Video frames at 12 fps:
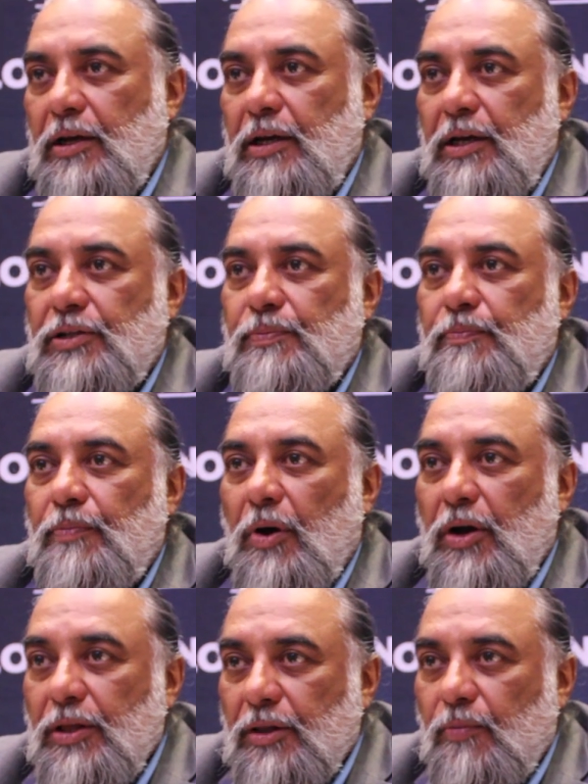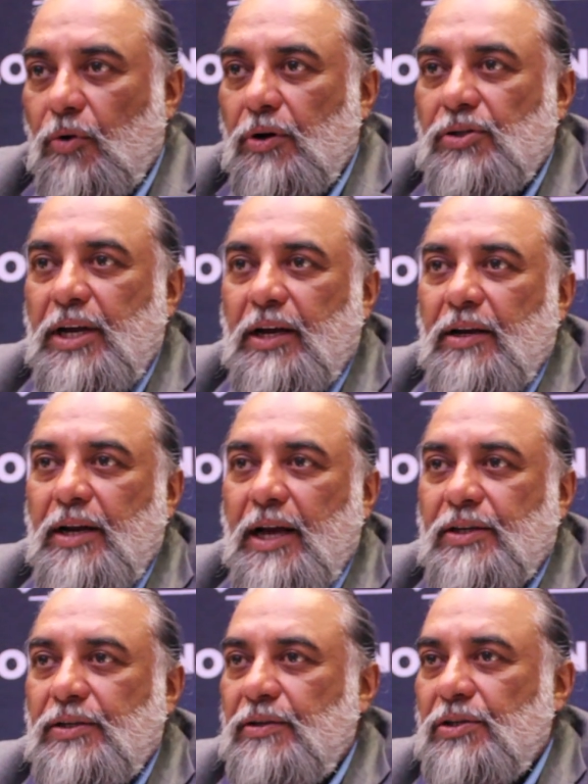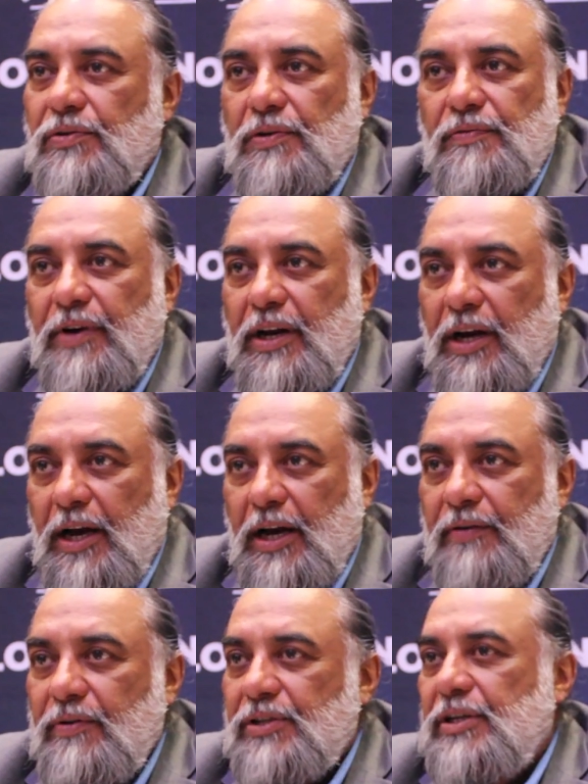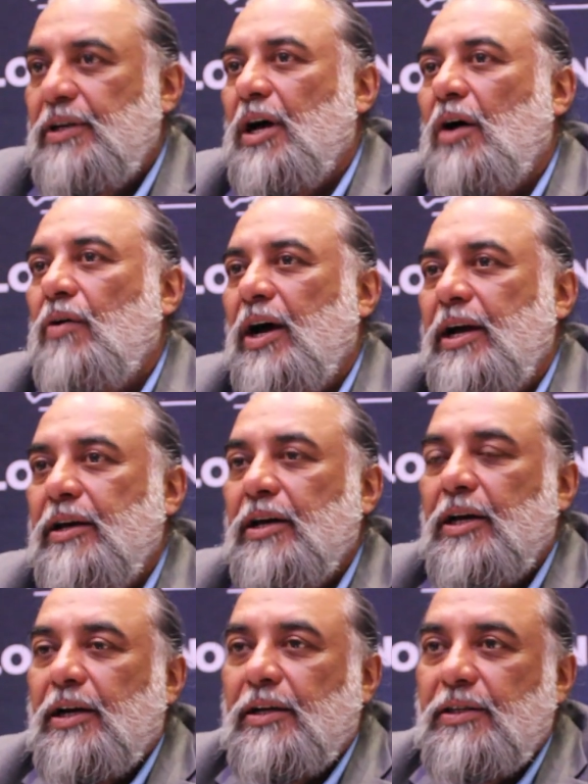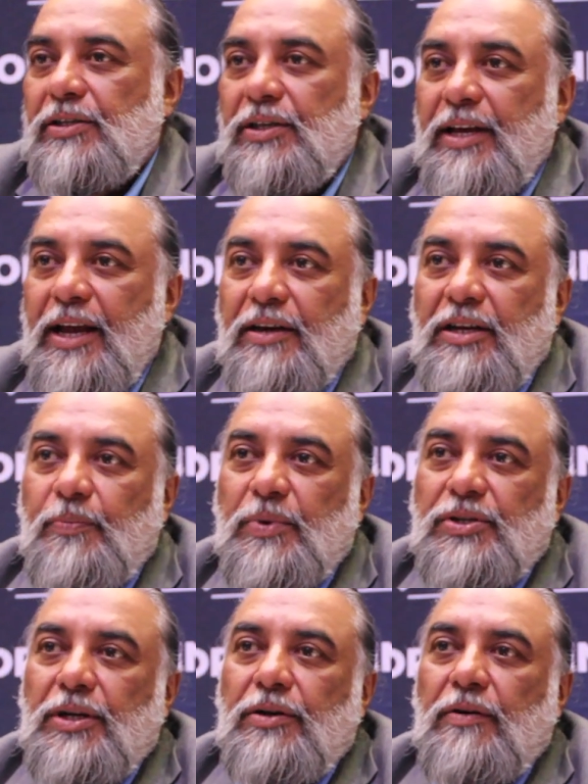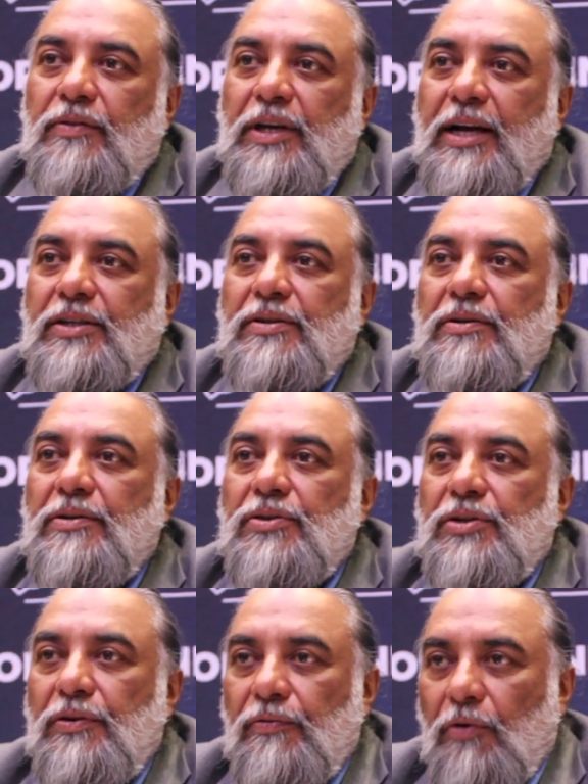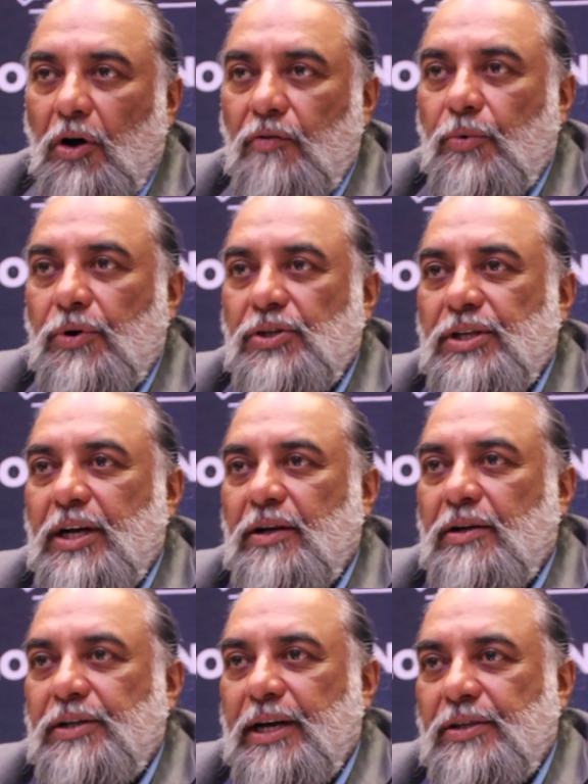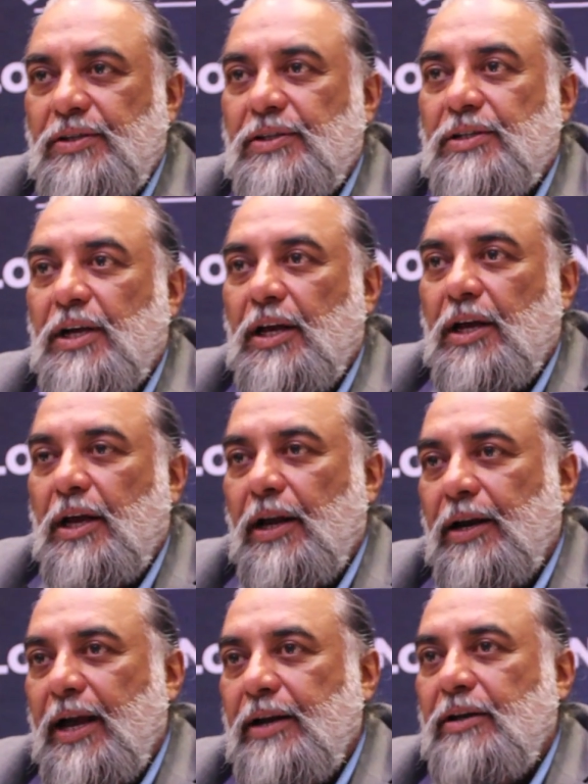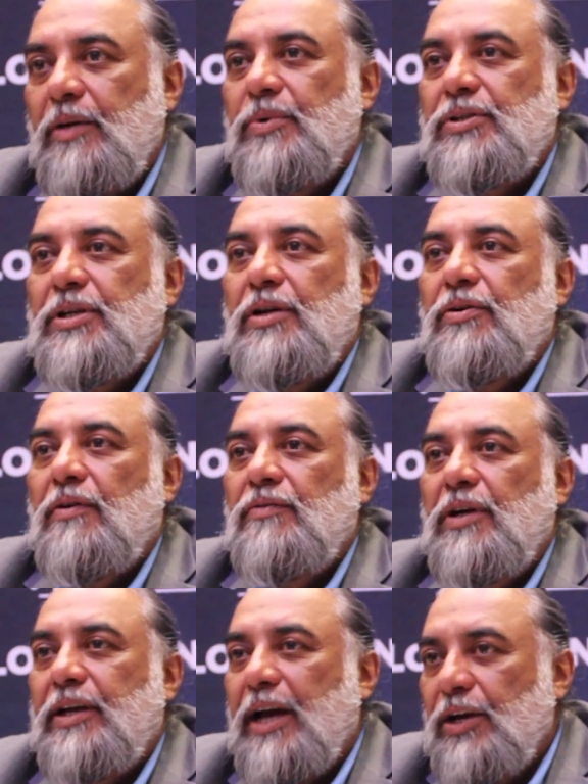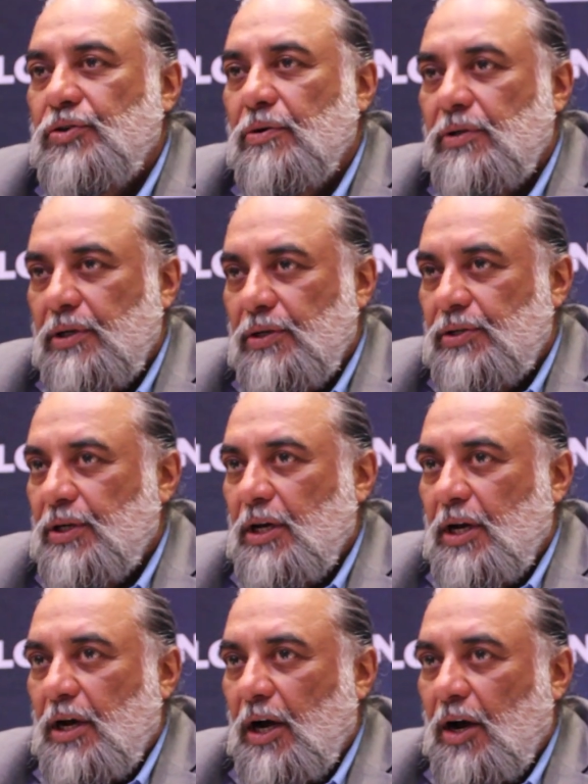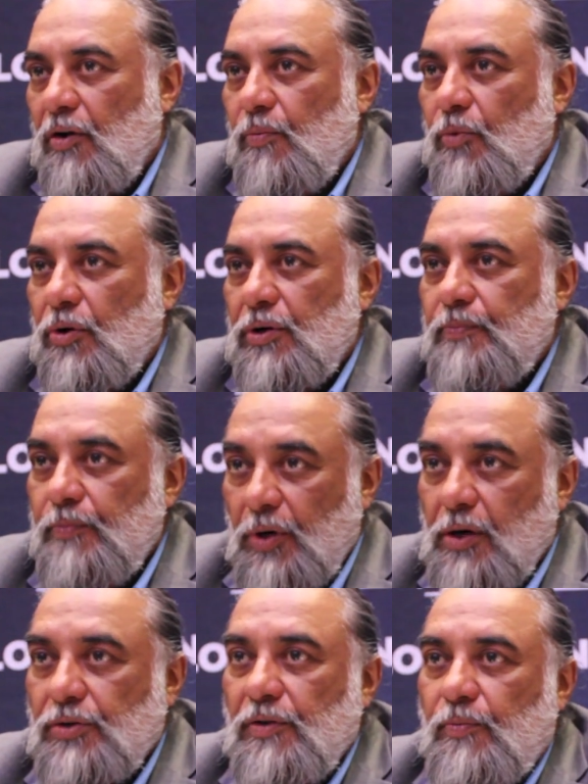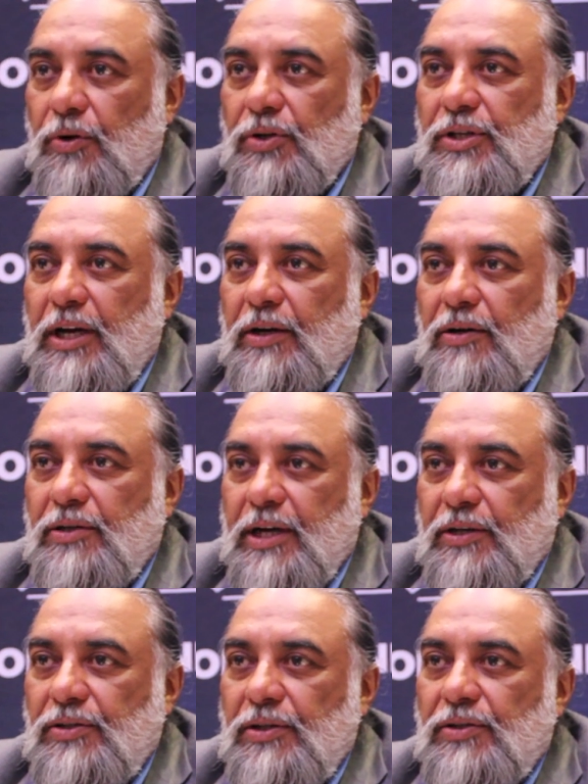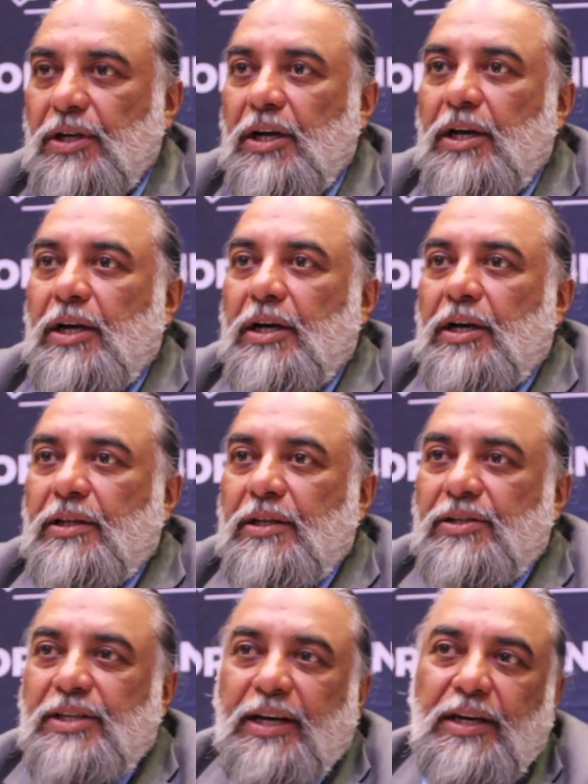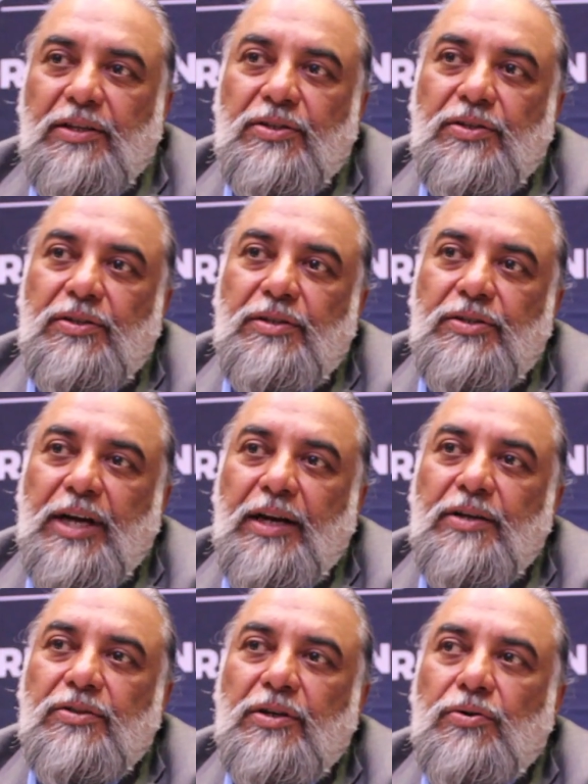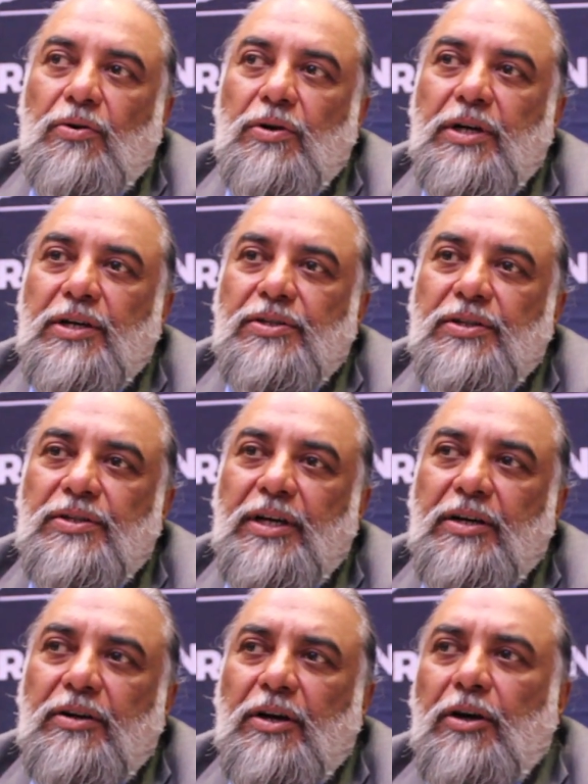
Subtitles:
is in the motorcycle accidents was very high. We said, how high? They said 80% of the accidents involve motorcycle taxis, 90% of the casualties are on because of motorcycle taxis. The second challenge they told us is that